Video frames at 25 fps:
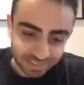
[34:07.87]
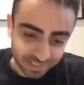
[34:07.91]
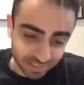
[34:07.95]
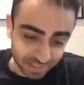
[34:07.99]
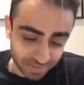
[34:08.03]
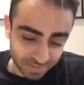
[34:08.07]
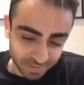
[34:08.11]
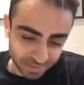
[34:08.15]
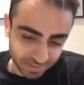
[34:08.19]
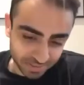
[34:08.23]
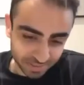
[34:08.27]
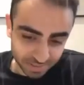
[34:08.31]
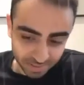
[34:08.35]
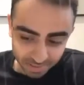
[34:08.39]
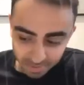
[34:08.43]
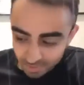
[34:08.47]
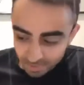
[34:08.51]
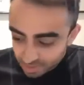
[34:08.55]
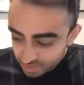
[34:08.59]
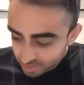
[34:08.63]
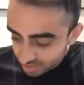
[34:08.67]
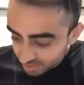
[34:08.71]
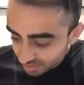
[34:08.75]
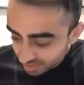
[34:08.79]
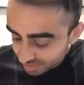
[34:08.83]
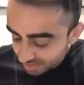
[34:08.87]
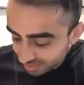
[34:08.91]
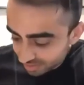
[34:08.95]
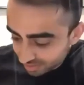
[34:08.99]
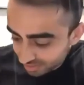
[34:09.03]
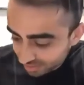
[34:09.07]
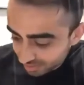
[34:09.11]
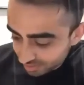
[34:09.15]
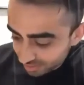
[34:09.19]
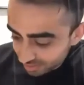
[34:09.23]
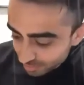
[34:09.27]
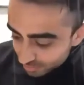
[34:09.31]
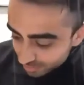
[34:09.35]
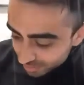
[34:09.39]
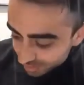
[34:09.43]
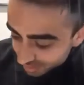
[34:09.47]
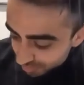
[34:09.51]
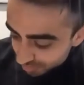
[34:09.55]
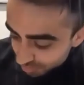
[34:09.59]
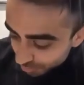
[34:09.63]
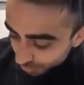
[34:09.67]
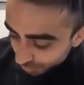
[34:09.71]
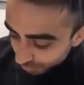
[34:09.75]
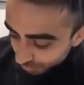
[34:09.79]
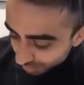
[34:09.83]
it's a good question. Do we need
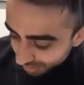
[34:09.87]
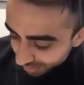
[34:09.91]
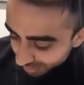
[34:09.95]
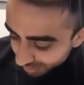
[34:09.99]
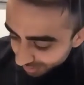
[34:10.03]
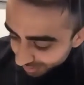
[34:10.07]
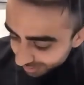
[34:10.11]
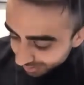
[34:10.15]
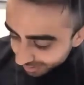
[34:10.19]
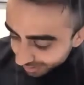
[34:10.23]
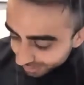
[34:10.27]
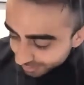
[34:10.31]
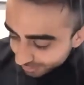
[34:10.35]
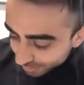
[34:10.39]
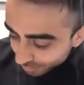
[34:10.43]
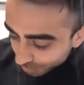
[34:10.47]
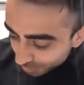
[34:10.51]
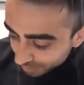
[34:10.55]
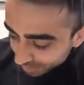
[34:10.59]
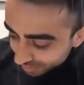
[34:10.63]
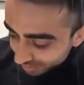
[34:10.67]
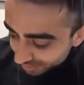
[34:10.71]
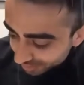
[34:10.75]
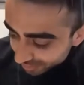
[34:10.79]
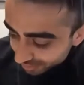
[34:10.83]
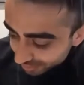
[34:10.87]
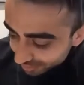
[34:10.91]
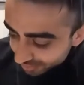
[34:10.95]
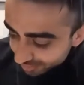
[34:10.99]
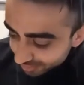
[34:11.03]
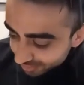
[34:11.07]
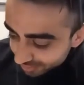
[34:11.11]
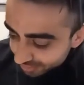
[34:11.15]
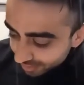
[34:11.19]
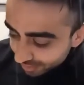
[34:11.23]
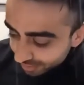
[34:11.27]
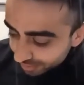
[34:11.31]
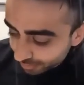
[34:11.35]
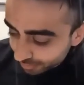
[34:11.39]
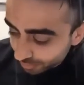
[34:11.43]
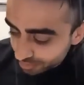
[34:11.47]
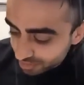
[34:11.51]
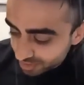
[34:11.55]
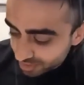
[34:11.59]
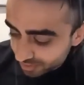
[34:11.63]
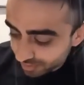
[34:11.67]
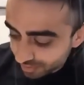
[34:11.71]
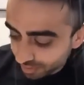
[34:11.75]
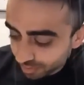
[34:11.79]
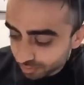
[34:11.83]
more economic and technology
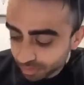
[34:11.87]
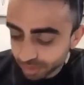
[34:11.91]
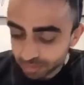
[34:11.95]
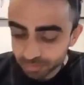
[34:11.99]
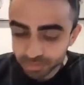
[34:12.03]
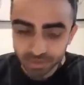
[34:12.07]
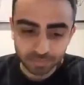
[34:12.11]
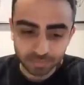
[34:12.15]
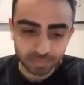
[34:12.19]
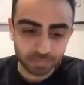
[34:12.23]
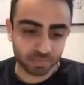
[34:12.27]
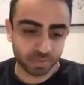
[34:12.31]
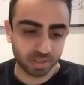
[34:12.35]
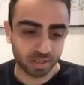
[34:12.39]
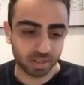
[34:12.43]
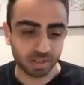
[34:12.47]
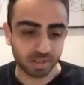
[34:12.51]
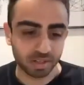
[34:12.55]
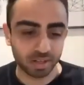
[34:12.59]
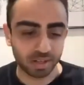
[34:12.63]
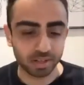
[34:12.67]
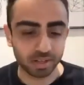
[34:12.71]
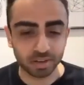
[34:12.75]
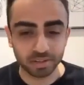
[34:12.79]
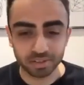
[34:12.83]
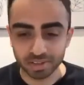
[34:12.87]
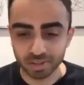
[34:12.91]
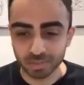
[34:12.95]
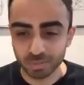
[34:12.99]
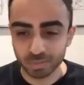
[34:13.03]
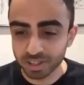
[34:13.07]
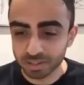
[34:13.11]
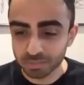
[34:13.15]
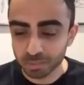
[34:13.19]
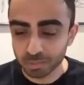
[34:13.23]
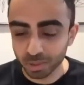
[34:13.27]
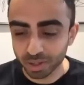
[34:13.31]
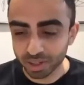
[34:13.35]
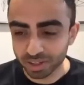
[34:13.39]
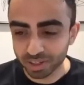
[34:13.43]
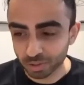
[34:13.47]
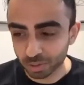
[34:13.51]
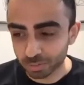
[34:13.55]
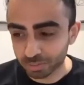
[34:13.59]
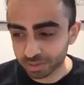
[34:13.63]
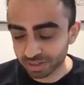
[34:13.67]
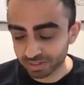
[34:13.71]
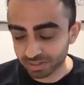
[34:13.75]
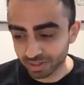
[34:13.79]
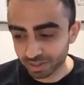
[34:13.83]
development? I mean, I don't think we need more
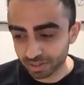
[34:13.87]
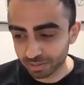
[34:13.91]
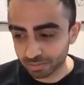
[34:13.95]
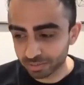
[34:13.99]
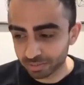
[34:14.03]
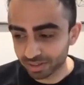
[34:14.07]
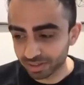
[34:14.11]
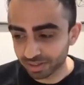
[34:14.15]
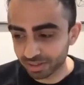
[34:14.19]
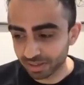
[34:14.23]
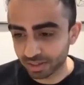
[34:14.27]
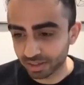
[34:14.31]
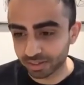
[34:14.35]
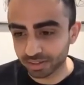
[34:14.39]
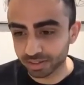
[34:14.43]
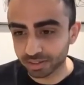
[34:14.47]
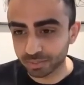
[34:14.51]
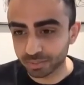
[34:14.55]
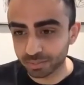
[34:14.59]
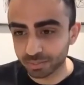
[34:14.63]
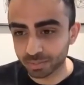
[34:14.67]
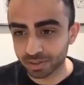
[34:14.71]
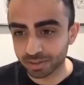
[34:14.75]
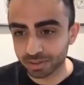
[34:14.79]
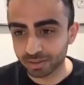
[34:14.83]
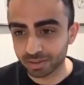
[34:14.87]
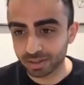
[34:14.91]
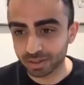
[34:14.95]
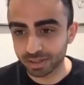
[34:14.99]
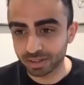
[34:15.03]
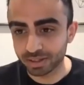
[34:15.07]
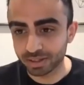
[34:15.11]
economic development. I think we've